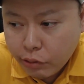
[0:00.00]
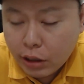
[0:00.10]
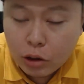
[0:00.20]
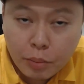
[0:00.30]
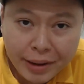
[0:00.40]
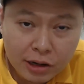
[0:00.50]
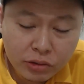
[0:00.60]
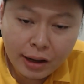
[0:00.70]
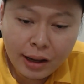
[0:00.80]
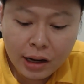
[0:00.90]
well, compared
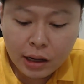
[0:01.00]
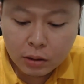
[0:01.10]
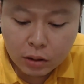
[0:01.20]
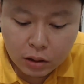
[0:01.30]
to Alanon,